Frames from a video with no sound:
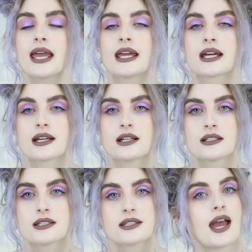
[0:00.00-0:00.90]

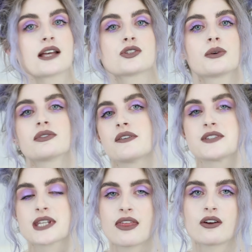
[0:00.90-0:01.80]
And yeah, so we've
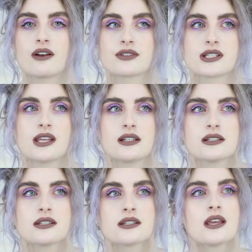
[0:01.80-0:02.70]
lived together ever
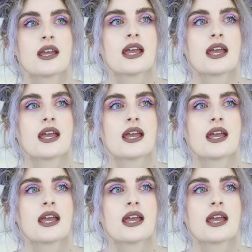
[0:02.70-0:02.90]
since.